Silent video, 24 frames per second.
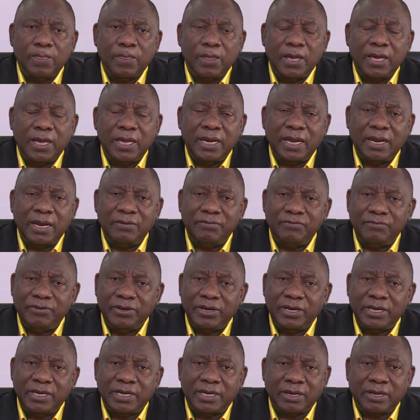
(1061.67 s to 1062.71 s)
and
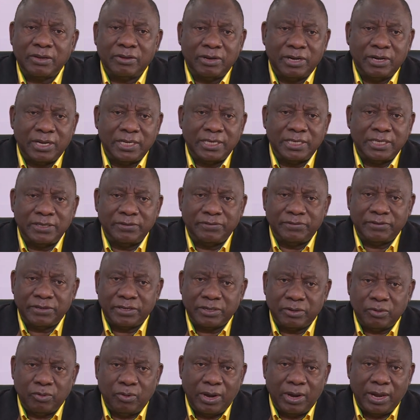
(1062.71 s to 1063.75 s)
unfair regulatory
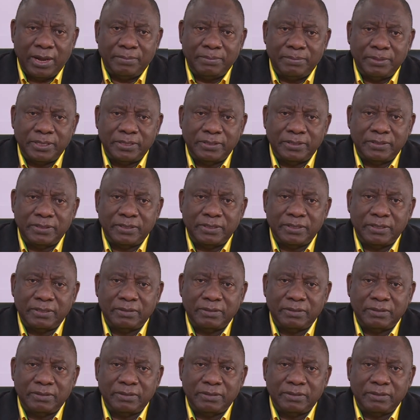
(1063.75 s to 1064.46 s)
requirements.